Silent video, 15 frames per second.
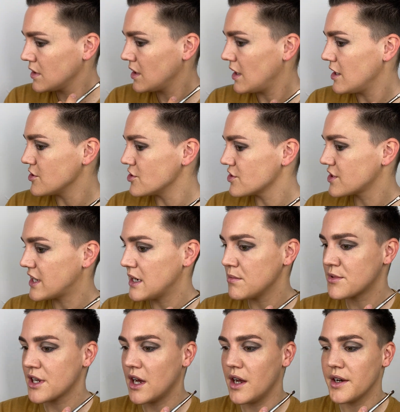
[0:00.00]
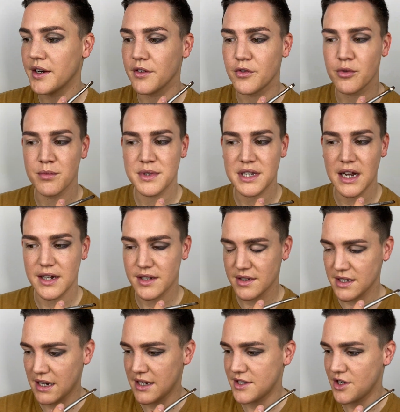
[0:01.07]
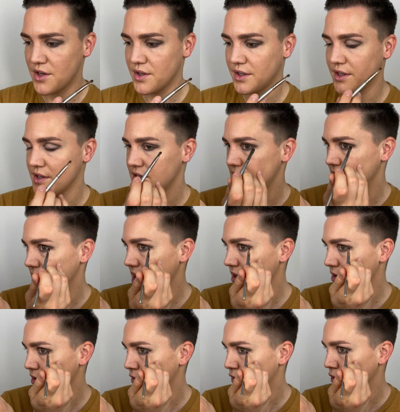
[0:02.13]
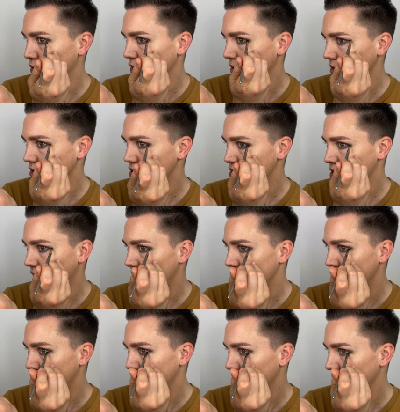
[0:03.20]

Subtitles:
And just keep turning from side to side so you can see the full shape.